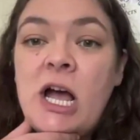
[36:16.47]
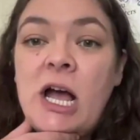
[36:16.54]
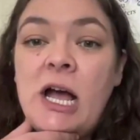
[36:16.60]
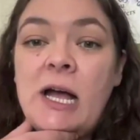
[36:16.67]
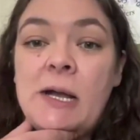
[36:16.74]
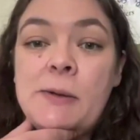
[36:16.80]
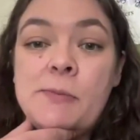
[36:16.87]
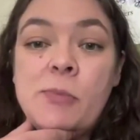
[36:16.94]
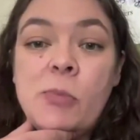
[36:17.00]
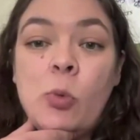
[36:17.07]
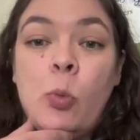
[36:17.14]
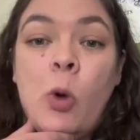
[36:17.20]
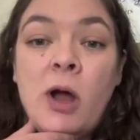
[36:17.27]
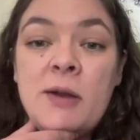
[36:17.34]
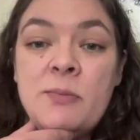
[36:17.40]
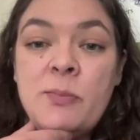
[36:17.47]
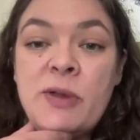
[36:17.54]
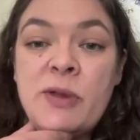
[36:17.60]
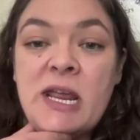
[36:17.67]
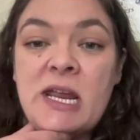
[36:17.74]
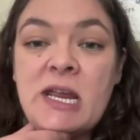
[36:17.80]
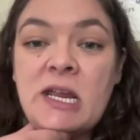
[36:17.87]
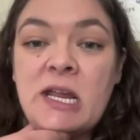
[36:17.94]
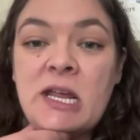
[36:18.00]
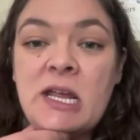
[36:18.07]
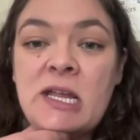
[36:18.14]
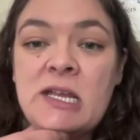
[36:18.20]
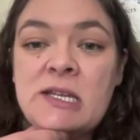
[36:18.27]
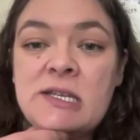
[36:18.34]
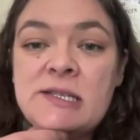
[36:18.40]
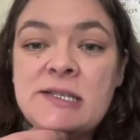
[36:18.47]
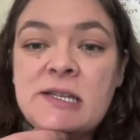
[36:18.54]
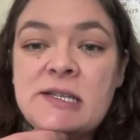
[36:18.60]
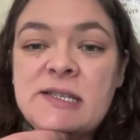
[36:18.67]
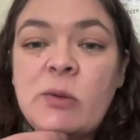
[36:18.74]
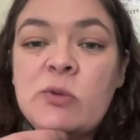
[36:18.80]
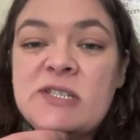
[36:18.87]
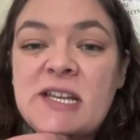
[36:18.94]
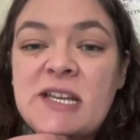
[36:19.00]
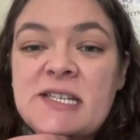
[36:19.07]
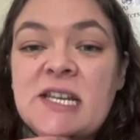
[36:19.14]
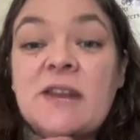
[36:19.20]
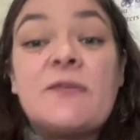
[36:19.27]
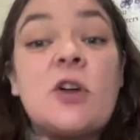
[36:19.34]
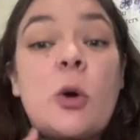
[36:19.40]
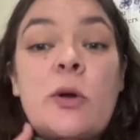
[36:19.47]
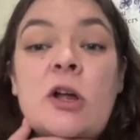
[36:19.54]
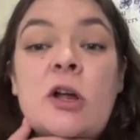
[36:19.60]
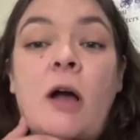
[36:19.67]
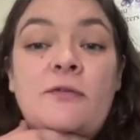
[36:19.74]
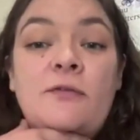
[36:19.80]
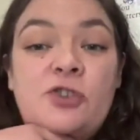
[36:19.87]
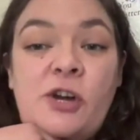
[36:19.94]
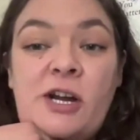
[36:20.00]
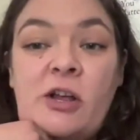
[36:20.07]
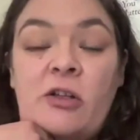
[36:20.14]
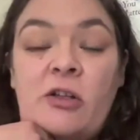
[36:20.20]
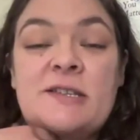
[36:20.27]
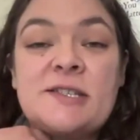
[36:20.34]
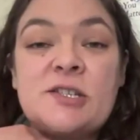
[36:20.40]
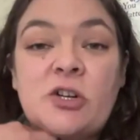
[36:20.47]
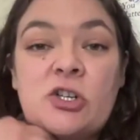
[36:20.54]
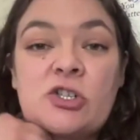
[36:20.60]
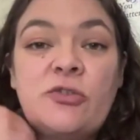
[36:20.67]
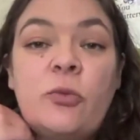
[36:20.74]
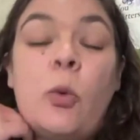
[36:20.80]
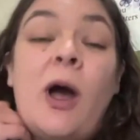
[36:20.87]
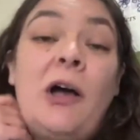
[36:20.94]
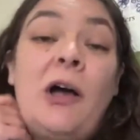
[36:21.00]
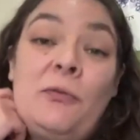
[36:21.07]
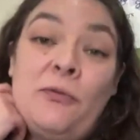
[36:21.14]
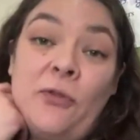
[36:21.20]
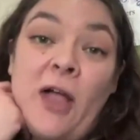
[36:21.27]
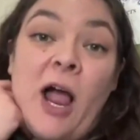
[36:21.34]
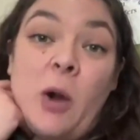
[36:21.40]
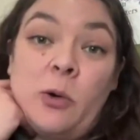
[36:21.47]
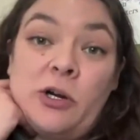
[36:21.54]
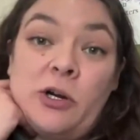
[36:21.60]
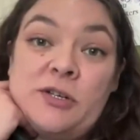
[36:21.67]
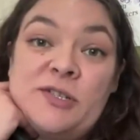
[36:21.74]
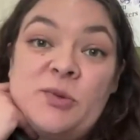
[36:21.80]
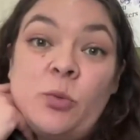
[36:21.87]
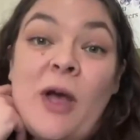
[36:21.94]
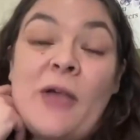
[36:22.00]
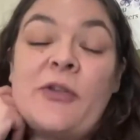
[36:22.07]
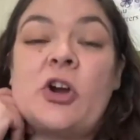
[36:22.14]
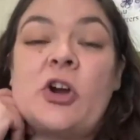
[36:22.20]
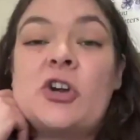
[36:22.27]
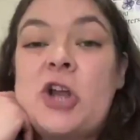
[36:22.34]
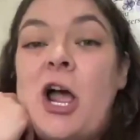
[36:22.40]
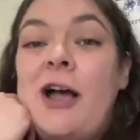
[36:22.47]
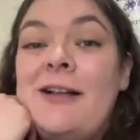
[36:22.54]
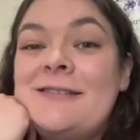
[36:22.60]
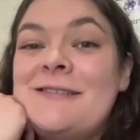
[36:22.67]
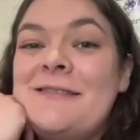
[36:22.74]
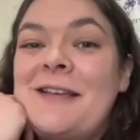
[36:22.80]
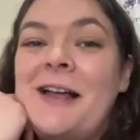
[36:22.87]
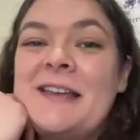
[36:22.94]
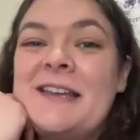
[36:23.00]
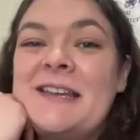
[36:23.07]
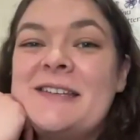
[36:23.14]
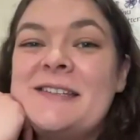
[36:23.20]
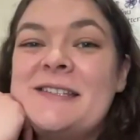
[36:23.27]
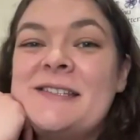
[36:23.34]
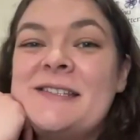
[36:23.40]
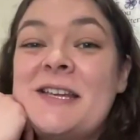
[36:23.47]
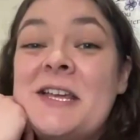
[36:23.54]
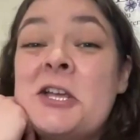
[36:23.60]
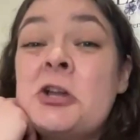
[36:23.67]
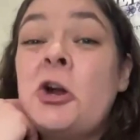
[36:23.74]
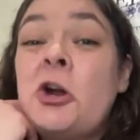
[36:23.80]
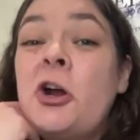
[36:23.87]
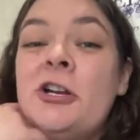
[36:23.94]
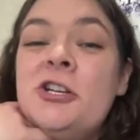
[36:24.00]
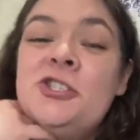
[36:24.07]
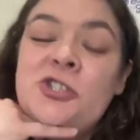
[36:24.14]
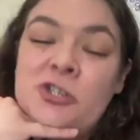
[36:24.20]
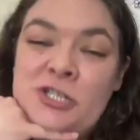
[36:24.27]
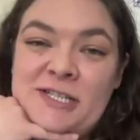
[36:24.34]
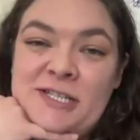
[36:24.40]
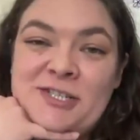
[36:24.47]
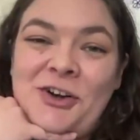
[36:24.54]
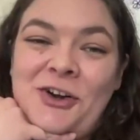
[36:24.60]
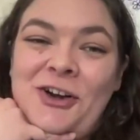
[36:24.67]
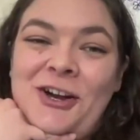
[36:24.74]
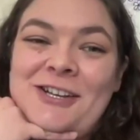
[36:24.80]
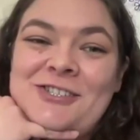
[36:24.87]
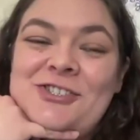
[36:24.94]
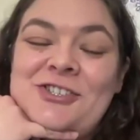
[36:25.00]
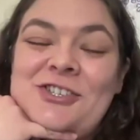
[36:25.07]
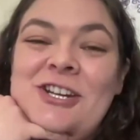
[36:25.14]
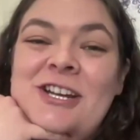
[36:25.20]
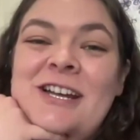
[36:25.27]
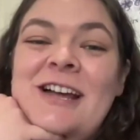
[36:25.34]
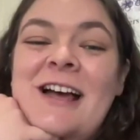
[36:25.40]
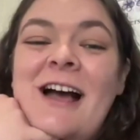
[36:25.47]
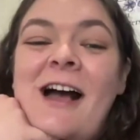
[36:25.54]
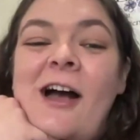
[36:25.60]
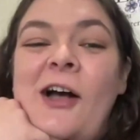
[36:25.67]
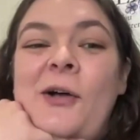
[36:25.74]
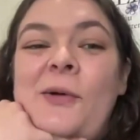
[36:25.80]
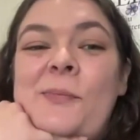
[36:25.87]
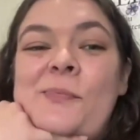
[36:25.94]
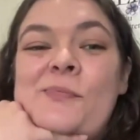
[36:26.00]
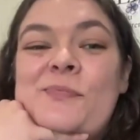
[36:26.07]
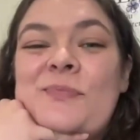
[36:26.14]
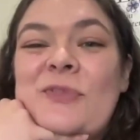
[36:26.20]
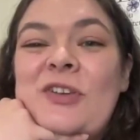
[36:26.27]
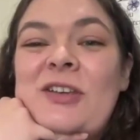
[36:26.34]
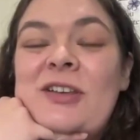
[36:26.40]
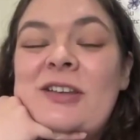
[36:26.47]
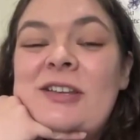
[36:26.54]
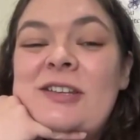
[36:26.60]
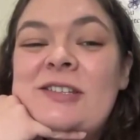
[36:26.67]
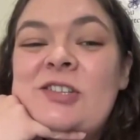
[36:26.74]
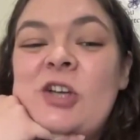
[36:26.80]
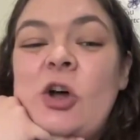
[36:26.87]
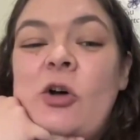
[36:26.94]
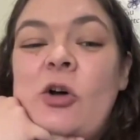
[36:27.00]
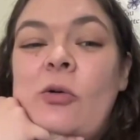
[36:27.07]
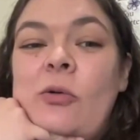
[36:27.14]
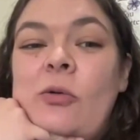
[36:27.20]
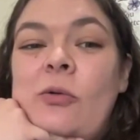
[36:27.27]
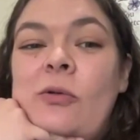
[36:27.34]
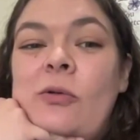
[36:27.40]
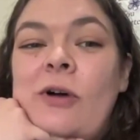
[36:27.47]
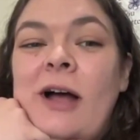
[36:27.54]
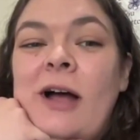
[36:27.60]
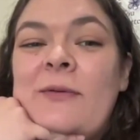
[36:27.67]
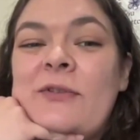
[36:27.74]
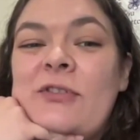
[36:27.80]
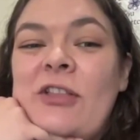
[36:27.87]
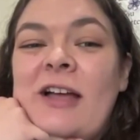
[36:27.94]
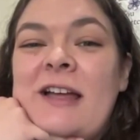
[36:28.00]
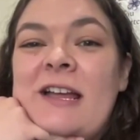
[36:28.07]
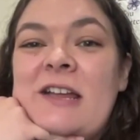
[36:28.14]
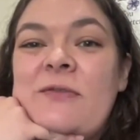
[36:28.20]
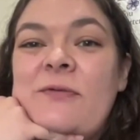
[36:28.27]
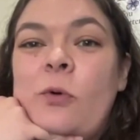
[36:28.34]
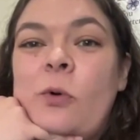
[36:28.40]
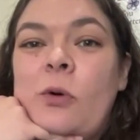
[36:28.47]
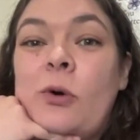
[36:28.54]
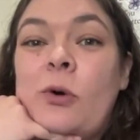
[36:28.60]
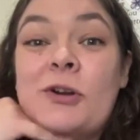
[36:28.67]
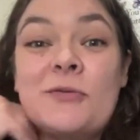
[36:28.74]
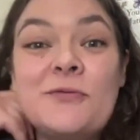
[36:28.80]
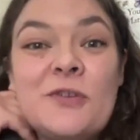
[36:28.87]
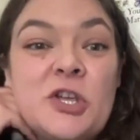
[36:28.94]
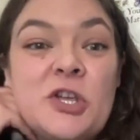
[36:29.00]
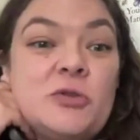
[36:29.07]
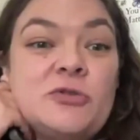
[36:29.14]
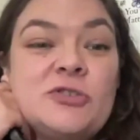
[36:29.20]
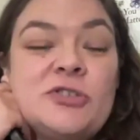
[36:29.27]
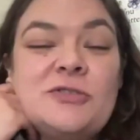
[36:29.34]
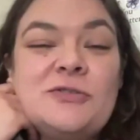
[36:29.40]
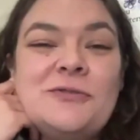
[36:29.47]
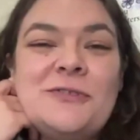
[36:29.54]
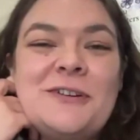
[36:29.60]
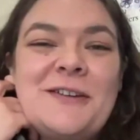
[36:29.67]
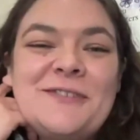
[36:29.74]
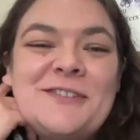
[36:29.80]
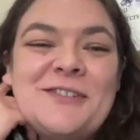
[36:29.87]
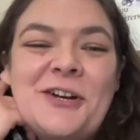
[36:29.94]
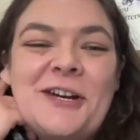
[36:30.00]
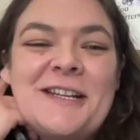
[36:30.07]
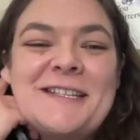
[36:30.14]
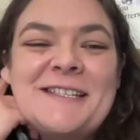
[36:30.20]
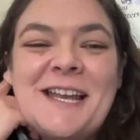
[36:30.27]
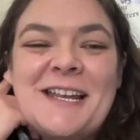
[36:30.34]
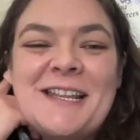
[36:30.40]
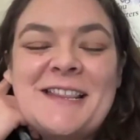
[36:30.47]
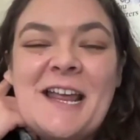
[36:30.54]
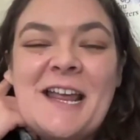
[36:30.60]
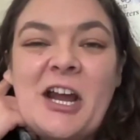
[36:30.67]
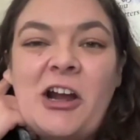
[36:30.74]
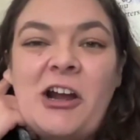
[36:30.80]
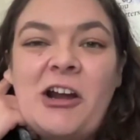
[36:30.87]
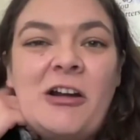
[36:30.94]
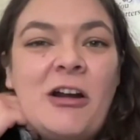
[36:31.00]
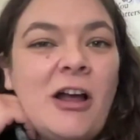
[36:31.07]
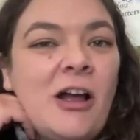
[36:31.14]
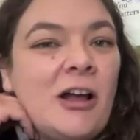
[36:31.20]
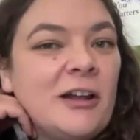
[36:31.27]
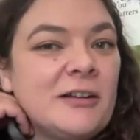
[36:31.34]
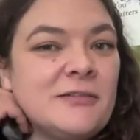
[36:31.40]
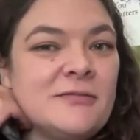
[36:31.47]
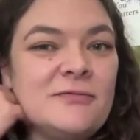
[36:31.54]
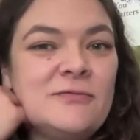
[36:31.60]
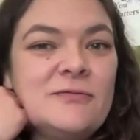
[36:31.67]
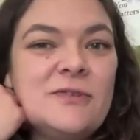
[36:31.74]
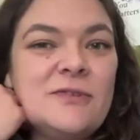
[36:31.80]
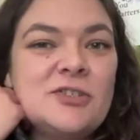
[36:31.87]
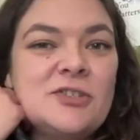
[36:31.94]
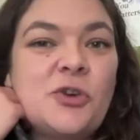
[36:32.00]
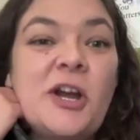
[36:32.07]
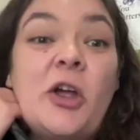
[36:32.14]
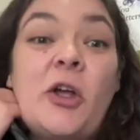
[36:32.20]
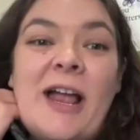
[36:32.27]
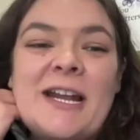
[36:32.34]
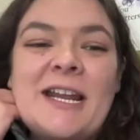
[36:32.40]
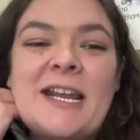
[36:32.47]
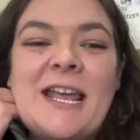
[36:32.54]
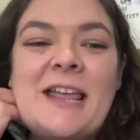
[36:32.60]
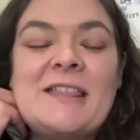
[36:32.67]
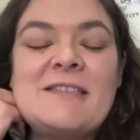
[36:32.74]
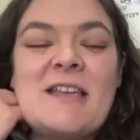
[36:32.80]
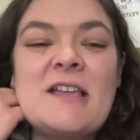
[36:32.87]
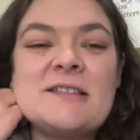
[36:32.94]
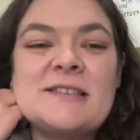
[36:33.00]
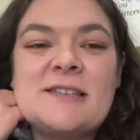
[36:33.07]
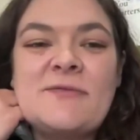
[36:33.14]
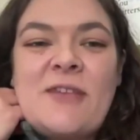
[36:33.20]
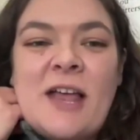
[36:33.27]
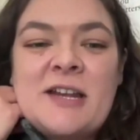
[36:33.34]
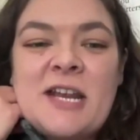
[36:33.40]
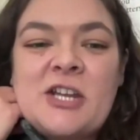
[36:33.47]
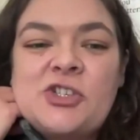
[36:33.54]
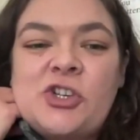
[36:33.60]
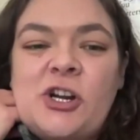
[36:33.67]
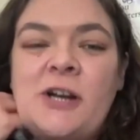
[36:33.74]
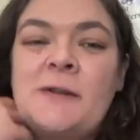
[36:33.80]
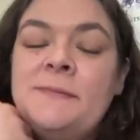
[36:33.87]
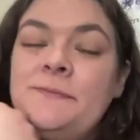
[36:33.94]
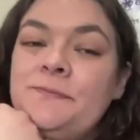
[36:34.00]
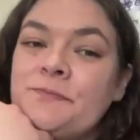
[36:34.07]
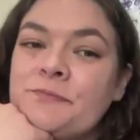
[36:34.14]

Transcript: One being is someone's asking if going off trail in search of wildflowers, whether or not that is encouraged or discouraged. So I would like for one of you to give us your insight there on trail etiquette and things of that nature.